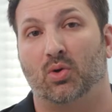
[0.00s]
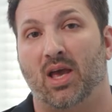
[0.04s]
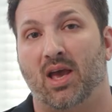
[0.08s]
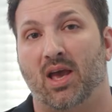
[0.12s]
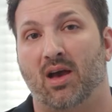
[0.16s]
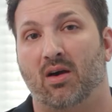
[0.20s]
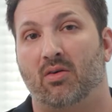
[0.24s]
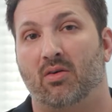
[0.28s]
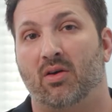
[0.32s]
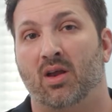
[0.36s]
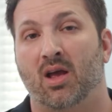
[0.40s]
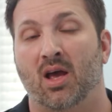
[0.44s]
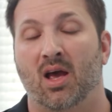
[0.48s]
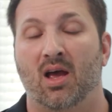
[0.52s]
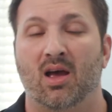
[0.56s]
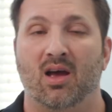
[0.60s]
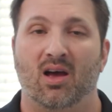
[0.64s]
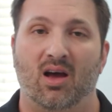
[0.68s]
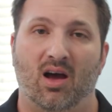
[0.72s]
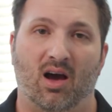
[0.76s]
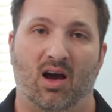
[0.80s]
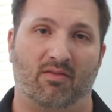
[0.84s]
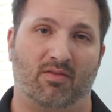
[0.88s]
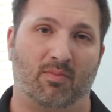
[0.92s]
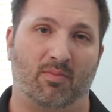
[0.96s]
count
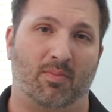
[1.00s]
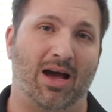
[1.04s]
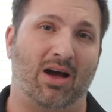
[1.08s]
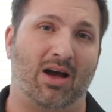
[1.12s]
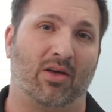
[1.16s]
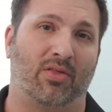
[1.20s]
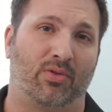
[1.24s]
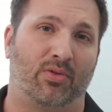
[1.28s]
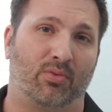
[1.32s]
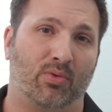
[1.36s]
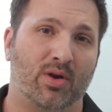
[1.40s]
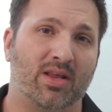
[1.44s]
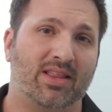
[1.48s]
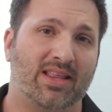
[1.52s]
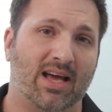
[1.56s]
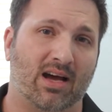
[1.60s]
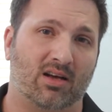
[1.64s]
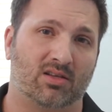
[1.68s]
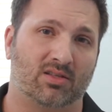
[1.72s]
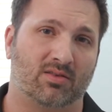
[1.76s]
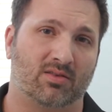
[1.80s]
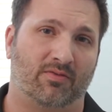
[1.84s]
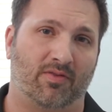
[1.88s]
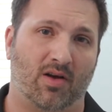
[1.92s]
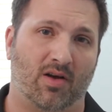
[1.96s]
of about
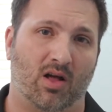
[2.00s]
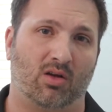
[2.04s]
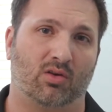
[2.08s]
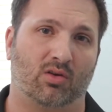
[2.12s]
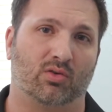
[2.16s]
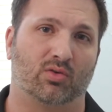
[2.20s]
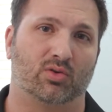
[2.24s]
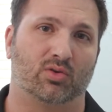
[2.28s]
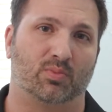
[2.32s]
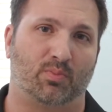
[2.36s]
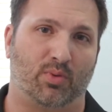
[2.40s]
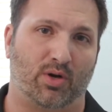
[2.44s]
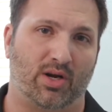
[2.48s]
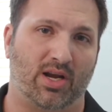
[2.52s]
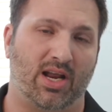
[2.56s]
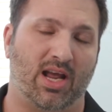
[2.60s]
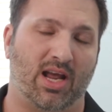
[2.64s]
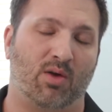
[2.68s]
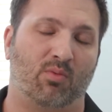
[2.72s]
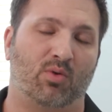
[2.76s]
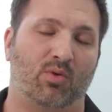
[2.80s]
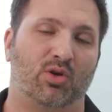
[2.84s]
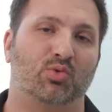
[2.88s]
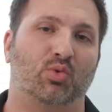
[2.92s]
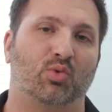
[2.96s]
3,000 follicles per
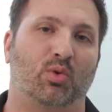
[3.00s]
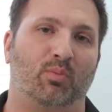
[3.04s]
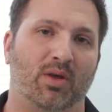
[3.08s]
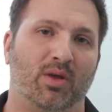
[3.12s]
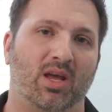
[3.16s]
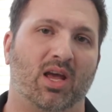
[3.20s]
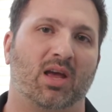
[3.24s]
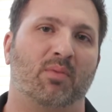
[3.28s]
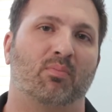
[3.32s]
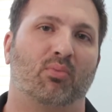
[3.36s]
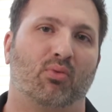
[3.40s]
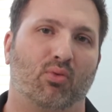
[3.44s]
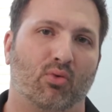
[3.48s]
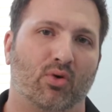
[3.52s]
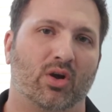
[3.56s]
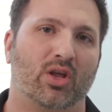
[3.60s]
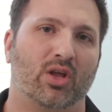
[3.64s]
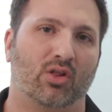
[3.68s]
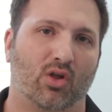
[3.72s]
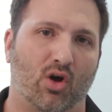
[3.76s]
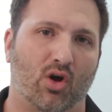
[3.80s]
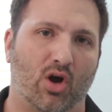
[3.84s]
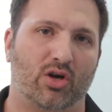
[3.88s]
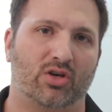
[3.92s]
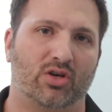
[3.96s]
day, which would be a
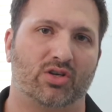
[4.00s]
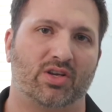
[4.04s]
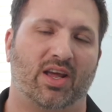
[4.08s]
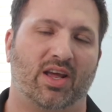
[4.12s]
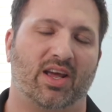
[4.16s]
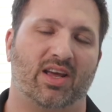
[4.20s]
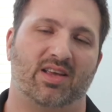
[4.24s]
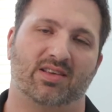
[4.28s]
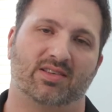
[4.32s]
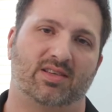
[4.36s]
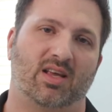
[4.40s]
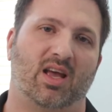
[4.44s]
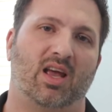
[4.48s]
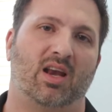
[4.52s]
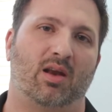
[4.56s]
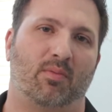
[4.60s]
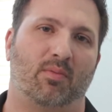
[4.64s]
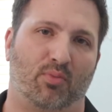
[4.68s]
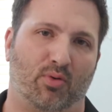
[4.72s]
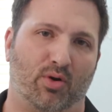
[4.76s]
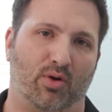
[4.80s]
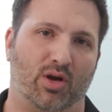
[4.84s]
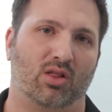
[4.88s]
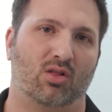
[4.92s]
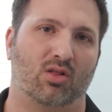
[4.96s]
pretty large case and a
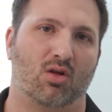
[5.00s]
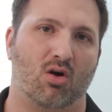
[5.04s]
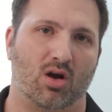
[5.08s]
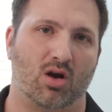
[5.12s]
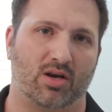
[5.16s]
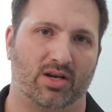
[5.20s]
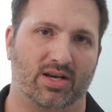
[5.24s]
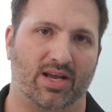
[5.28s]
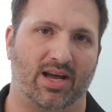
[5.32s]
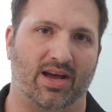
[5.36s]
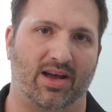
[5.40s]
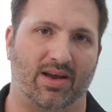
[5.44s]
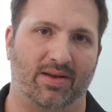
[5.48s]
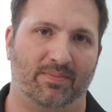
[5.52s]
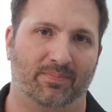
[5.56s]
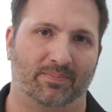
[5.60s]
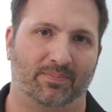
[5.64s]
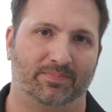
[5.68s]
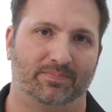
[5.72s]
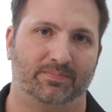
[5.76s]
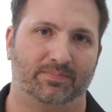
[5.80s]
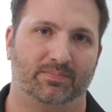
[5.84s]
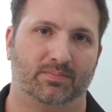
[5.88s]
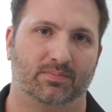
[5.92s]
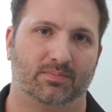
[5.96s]
pretty long day.
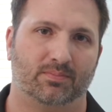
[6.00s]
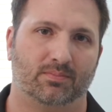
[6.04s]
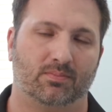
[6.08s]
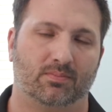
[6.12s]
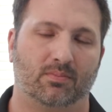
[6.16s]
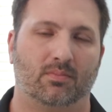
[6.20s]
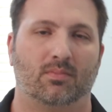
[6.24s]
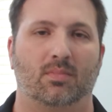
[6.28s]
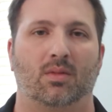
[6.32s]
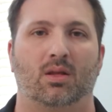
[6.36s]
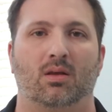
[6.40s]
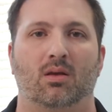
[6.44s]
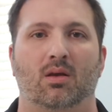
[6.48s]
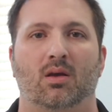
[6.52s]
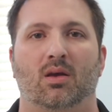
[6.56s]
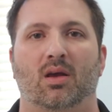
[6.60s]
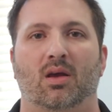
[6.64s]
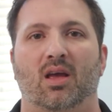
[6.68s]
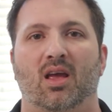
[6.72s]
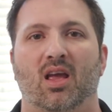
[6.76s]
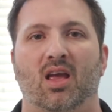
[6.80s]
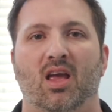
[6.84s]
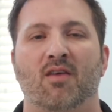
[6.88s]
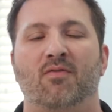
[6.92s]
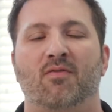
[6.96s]

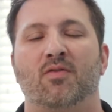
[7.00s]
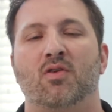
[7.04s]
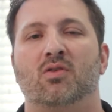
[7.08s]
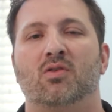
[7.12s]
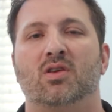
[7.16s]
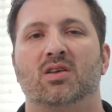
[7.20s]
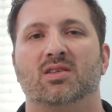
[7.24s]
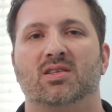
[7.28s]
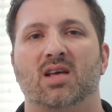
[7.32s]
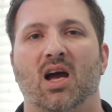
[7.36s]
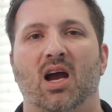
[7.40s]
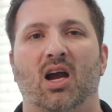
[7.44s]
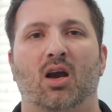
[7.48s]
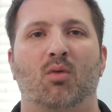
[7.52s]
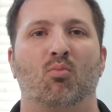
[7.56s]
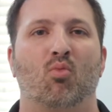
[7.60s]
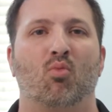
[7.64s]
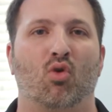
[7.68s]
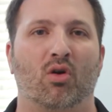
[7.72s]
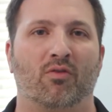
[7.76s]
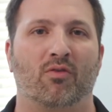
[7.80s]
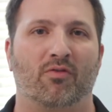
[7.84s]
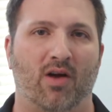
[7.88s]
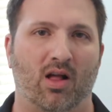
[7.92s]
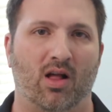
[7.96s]
If you desire
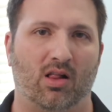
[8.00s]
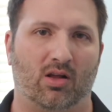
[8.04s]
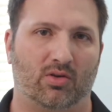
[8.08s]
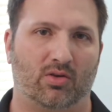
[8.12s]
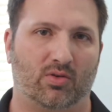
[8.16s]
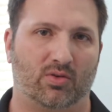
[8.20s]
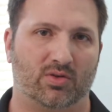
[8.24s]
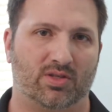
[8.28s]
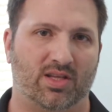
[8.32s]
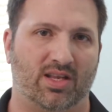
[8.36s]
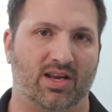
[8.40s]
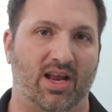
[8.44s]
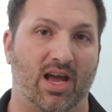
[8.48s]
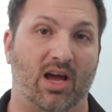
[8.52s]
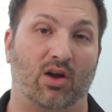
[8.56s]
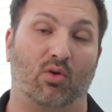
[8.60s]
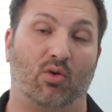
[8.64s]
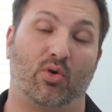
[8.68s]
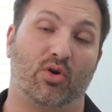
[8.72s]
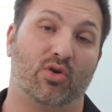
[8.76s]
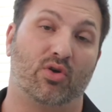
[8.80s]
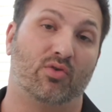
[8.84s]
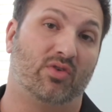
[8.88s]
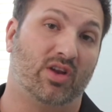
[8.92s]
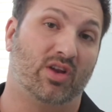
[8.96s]
more follicles than that,
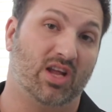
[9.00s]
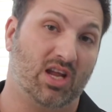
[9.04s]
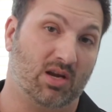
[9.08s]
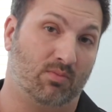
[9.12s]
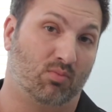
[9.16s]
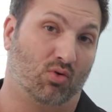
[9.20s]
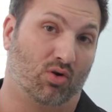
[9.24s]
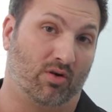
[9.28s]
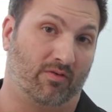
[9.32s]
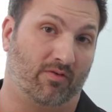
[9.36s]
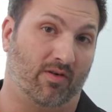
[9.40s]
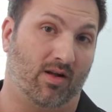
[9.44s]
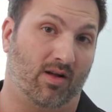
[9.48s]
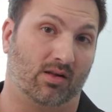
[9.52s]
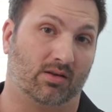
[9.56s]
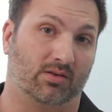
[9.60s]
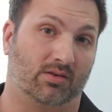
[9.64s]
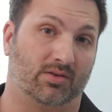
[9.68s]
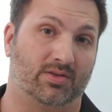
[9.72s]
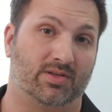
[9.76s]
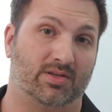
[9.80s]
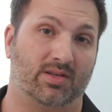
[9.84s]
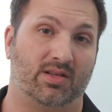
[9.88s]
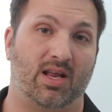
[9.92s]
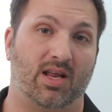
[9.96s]
or you need more
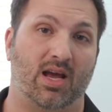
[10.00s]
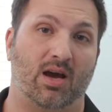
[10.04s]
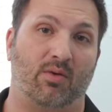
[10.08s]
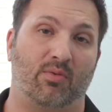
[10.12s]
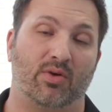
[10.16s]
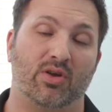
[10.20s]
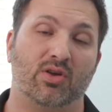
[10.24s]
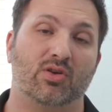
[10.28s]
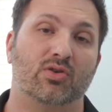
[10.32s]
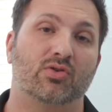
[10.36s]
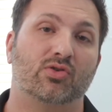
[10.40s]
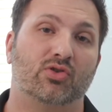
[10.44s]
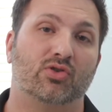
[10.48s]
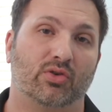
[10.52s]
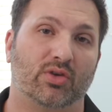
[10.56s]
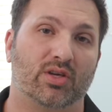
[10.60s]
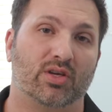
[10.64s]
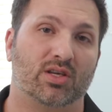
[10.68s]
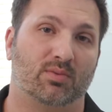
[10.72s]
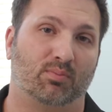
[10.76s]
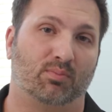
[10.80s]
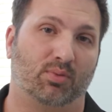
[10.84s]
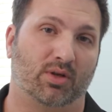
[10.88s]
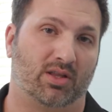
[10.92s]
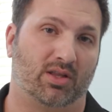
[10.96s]
follicles than that, we
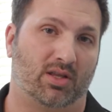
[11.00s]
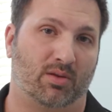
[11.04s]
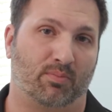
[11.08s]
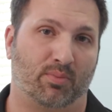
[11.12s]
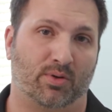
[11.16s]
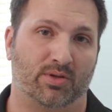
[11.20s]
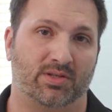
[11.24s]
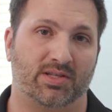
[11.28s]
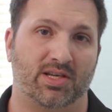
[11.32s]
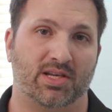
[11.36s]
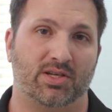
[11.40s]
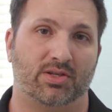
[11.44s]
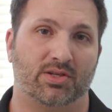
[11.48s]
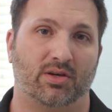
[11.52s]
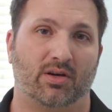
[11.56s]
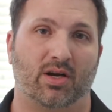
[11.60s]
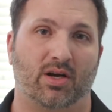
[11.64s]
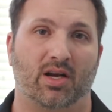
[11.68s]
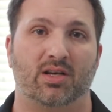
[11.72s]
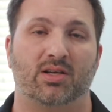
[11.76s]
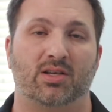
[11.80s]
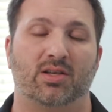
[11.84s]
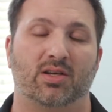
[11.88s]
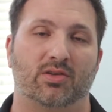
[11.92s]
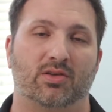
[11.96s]
usually split the procedure
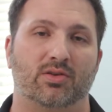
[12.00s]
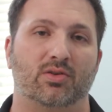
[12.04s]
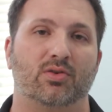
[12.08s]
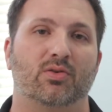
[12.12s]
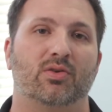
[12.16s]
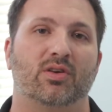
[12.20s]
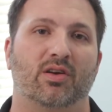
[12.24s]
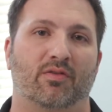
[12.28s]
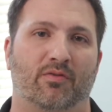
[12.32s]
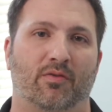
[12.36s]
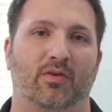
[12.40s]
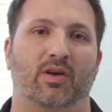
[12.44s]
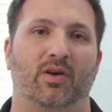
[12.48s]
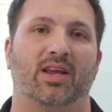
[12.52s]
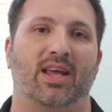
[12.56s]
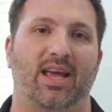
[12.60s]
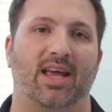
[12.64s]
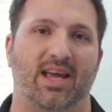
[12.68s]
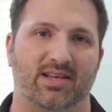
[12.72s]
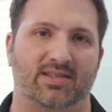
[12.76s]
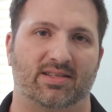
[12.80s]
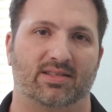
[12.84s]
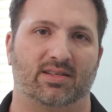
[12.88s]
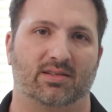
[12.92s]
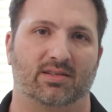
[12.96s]
into 2 different
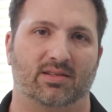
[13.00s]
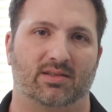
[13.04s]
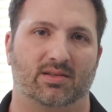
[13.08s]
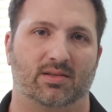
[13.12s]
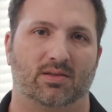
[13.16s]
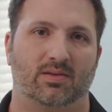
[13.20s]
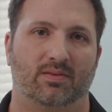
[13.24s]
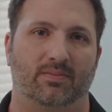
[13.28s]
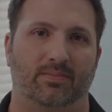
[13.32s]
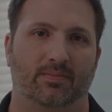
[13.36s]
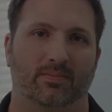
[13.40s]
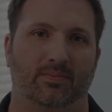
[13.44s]
cases.